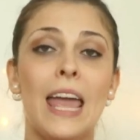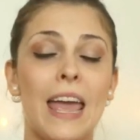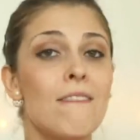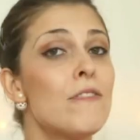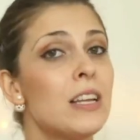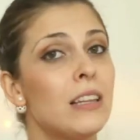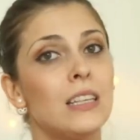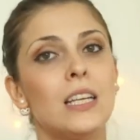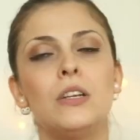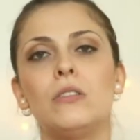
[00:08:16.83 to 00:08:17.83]

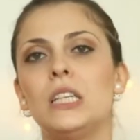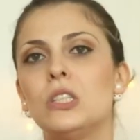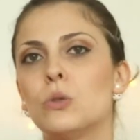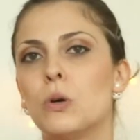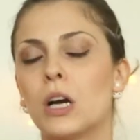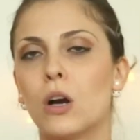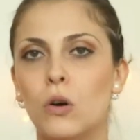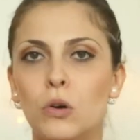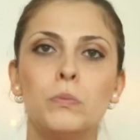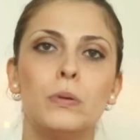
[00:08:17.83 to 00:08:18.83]
Everything that you need to
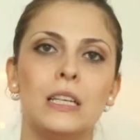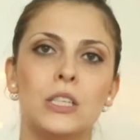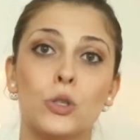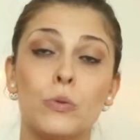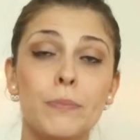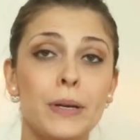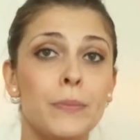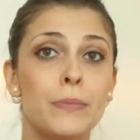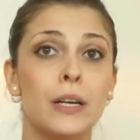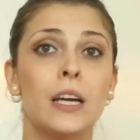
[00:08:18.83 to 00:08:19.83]
accomplish,
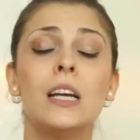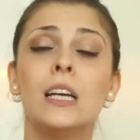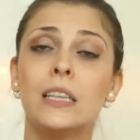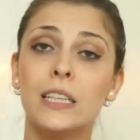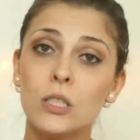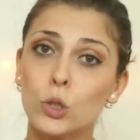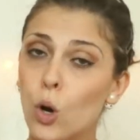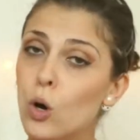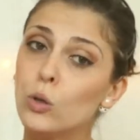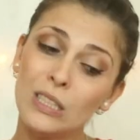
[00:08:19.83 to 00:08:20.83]
remember, there's
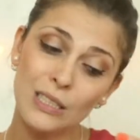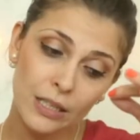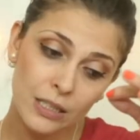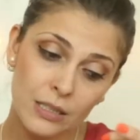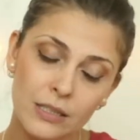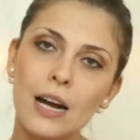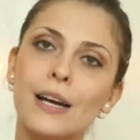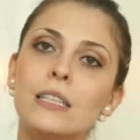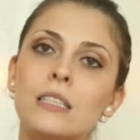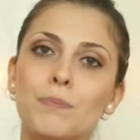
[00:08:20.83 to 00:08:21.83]
always a
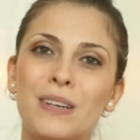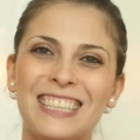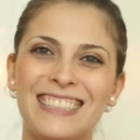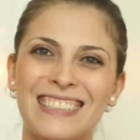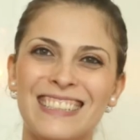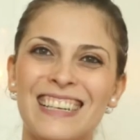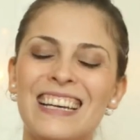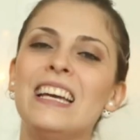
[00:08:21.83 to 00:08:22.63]
start button.